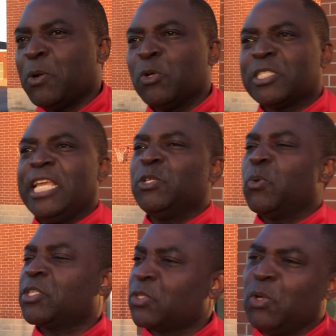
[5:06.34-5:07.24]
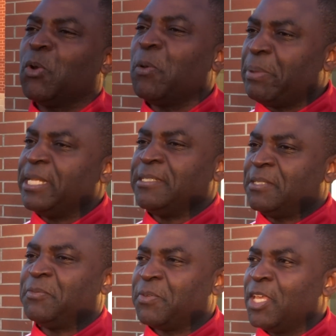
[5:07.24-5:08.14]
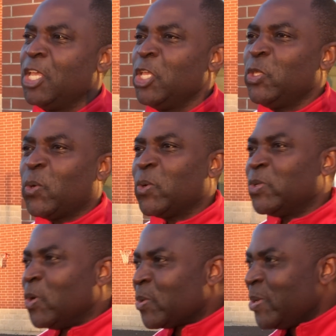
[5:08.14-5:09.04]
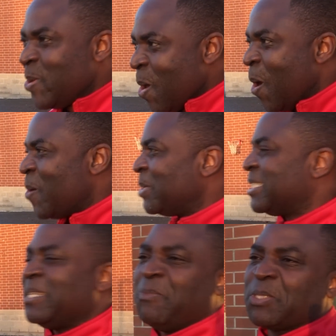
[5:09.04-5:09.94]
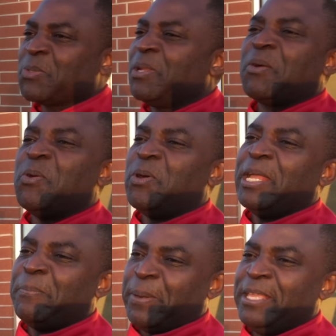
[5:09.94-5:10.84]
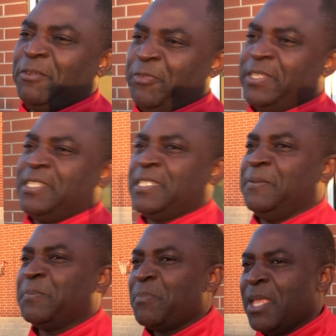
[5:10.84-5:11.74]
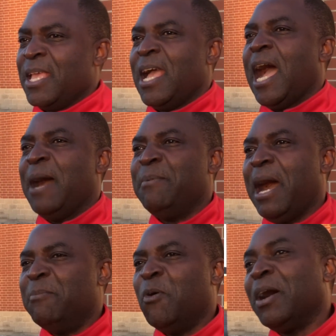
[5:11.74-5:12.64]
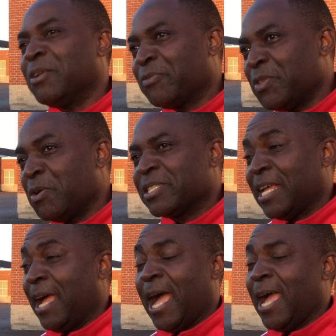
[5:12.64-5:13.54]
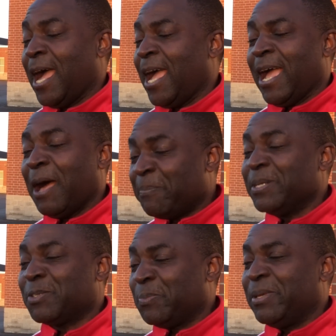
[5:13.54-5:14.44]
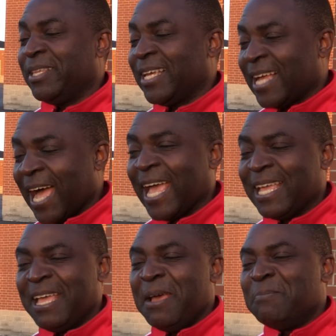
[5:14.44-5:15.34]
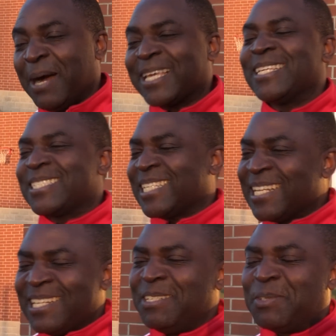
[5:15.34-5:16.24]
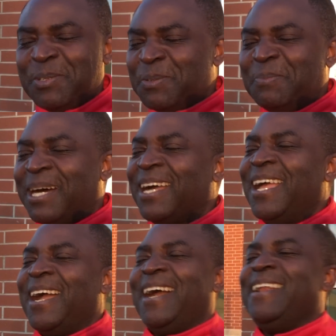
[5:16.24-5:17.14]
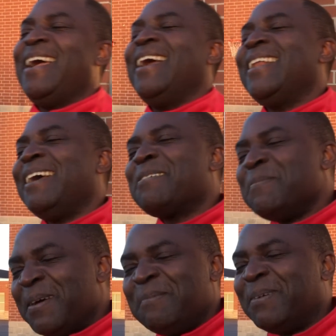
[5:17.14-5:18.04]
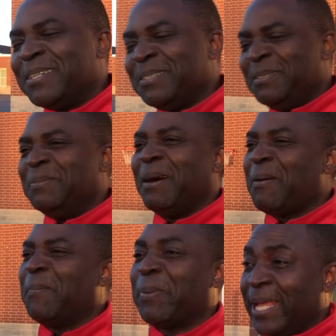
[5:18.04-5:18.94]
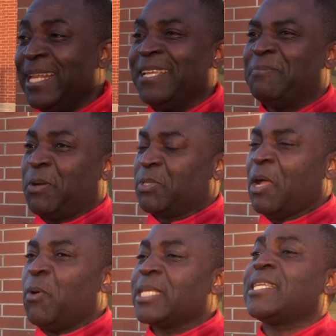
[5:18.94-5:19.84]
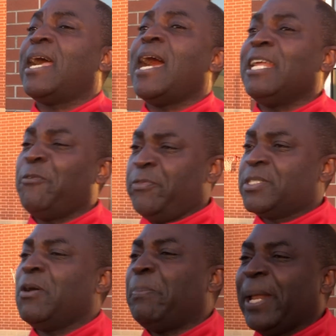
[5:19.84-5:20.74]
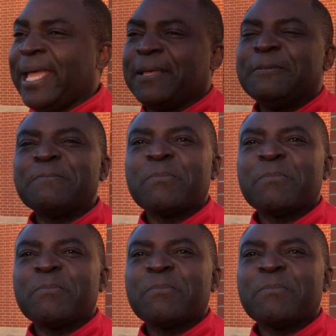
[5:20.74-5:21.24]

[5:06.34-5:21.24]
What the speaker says: Because it was so competitive. You could not know which team was going to go and play the first team. I'm one of those. I happen to be the guy marking Stanley Ndunduma, and I remember Ndunduma complaining because I was a hard physical player,